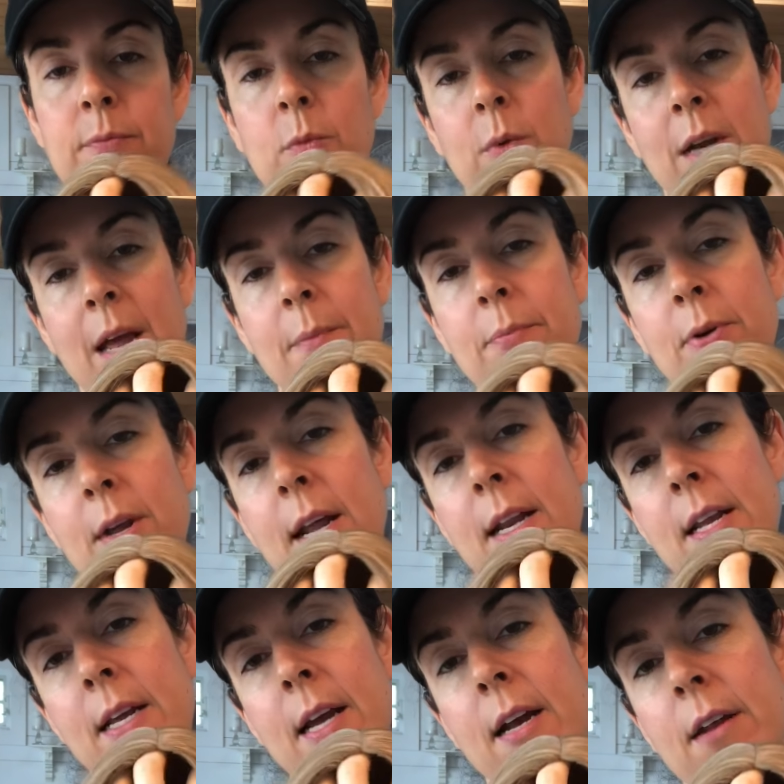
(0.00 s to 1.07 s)
When I put
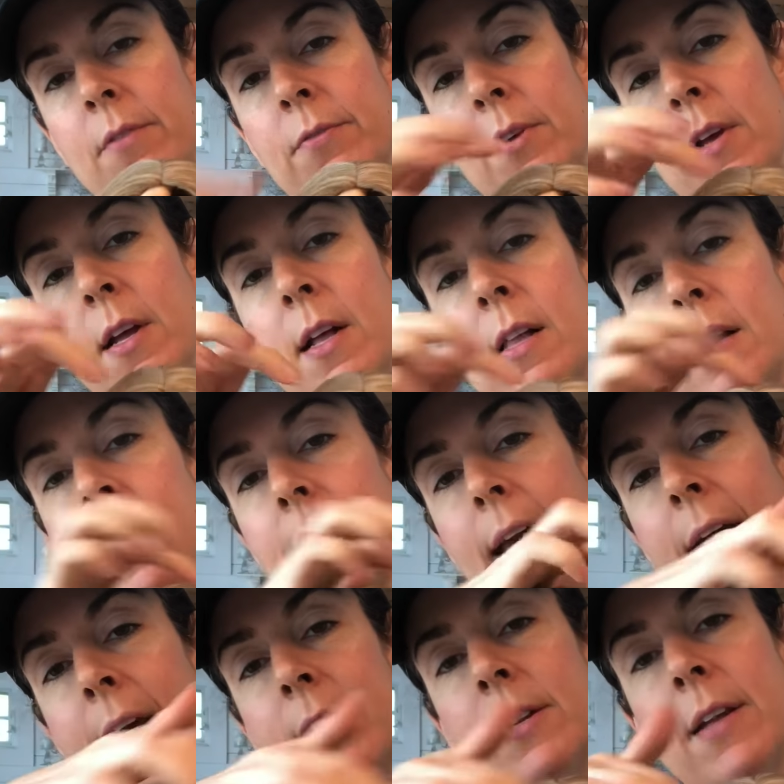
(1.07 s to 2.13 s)
any kind of like
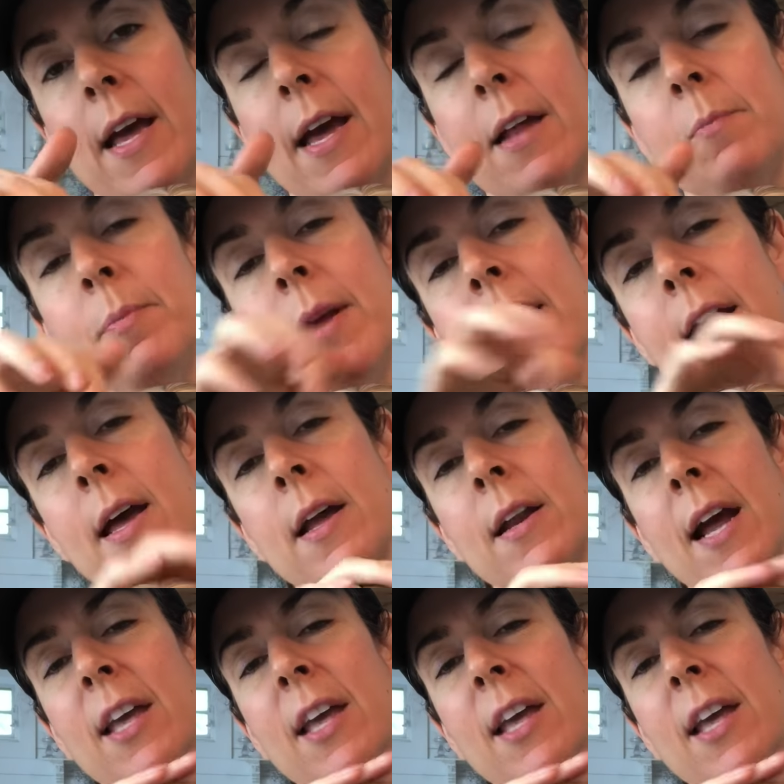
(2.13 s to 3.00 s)
headband,